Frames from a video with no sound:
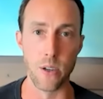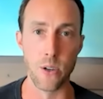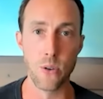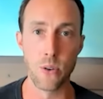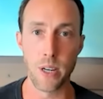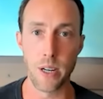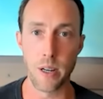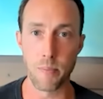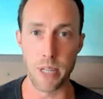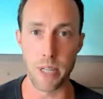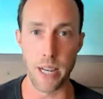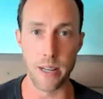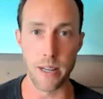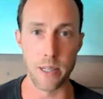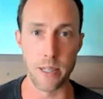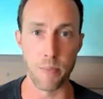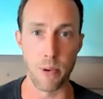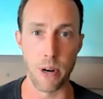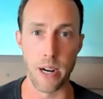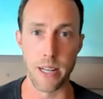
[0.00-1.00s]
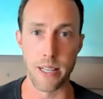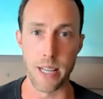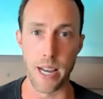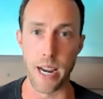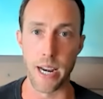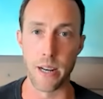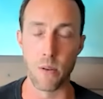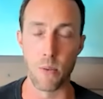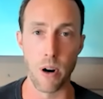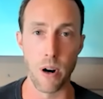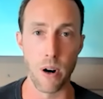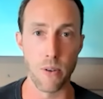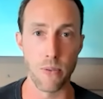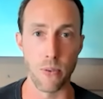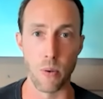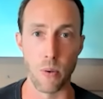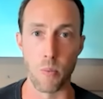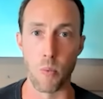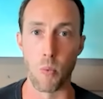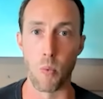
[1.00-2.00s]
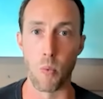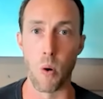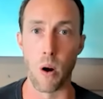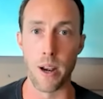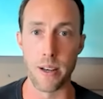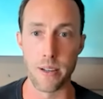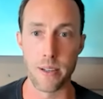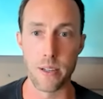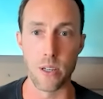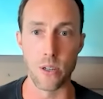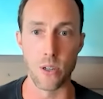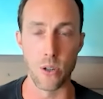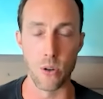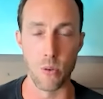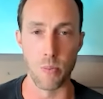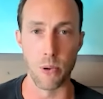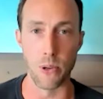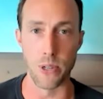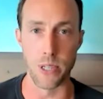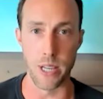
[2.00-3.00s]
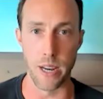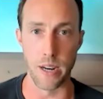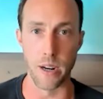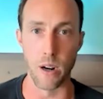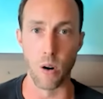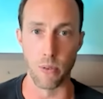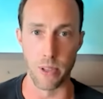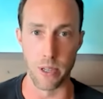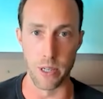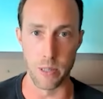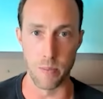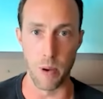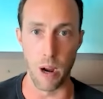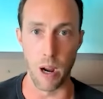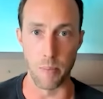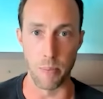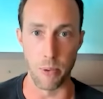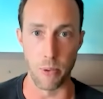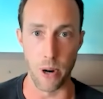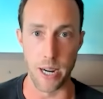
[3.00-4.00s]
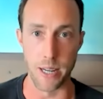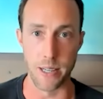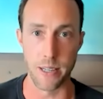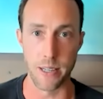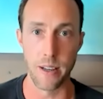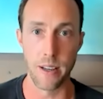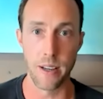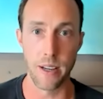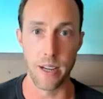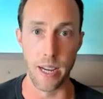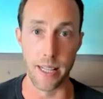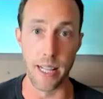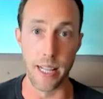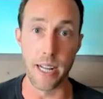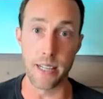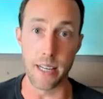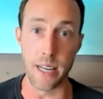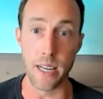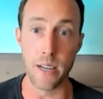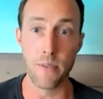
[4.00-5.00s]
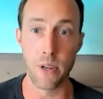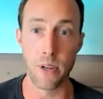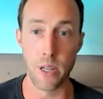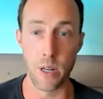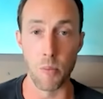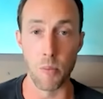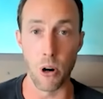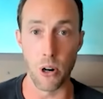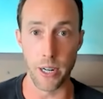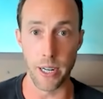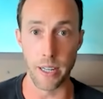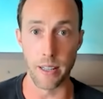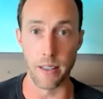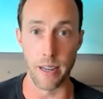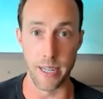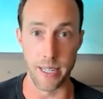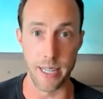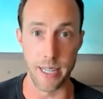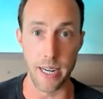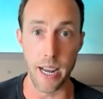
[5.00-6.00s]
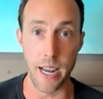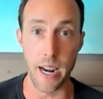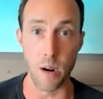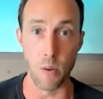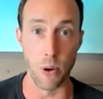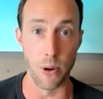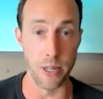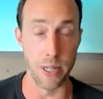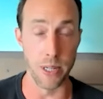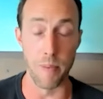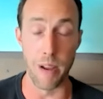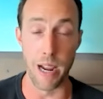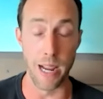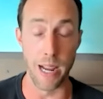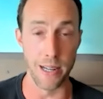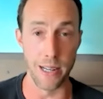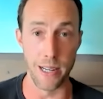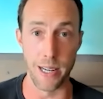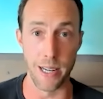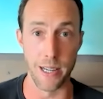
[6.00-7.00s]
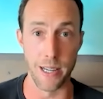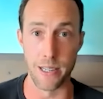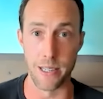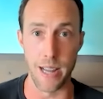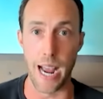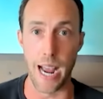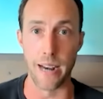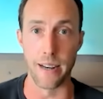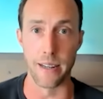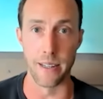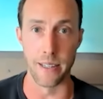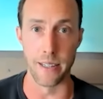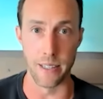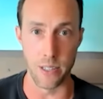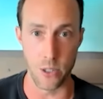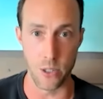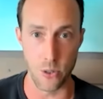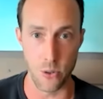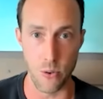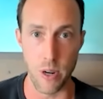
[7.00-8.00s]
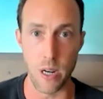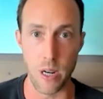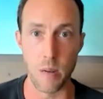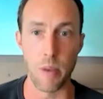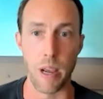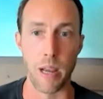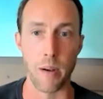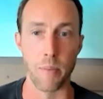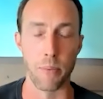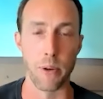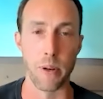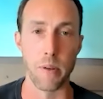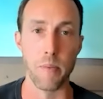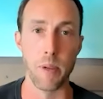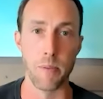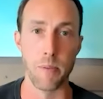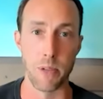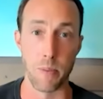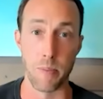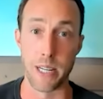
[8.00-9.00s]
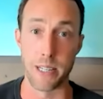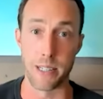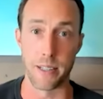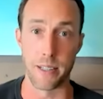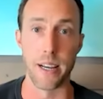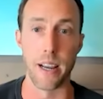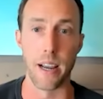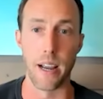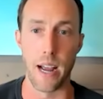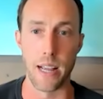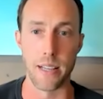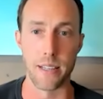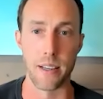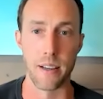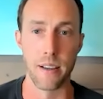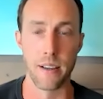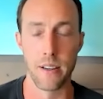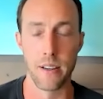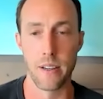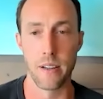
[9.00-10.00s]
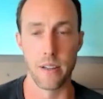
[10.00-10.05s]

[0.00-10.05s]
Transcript: you can obtain spreads anywhere from 1% to 2% over the spot price. And that's even in a market like today where demand is at an extreme and premiums are basically as